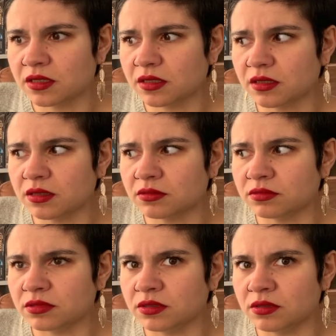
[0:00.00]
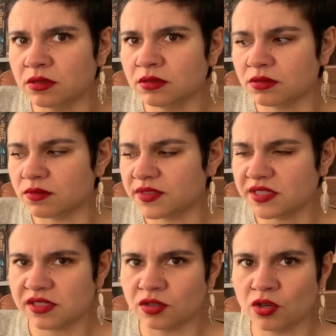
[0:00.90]
Oh no, this
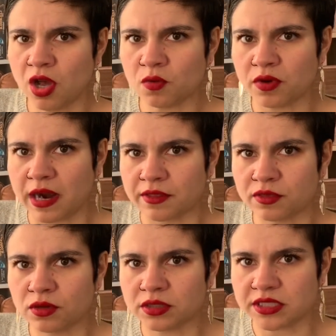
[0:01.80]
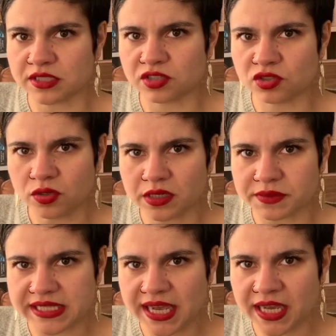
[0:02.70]
is not where I thought this story
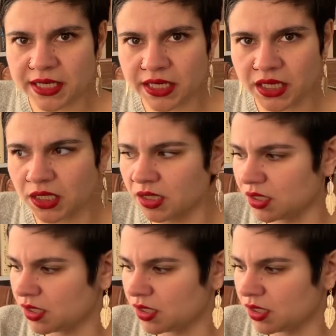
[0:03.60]
was heading.